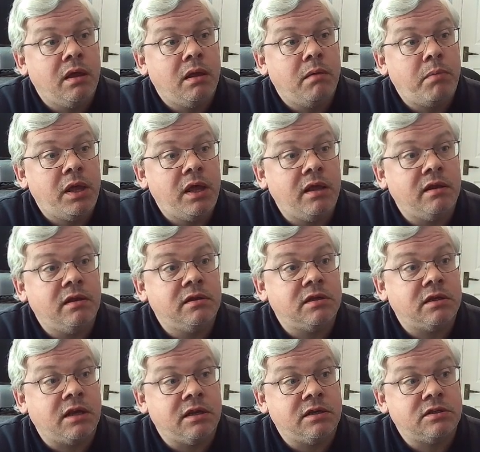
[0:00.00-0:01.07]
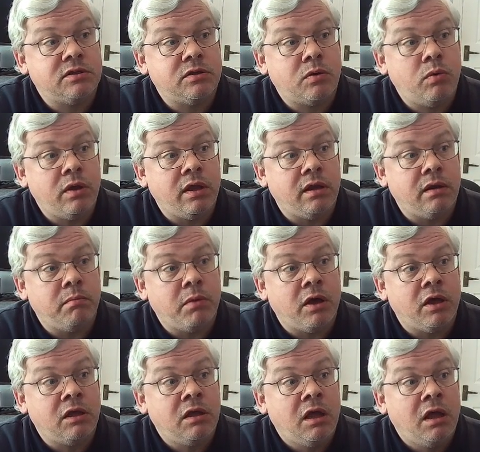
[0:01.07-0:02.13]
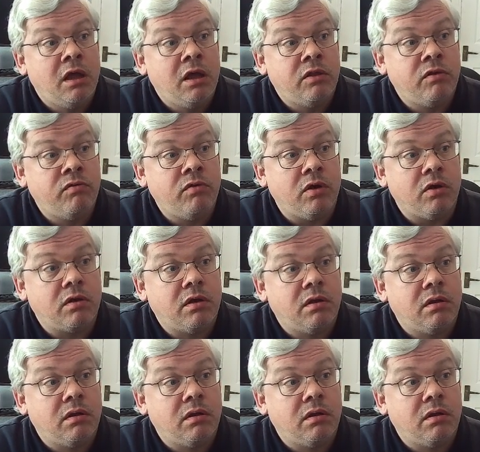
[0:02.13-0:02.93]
pinned against the queen by the rook,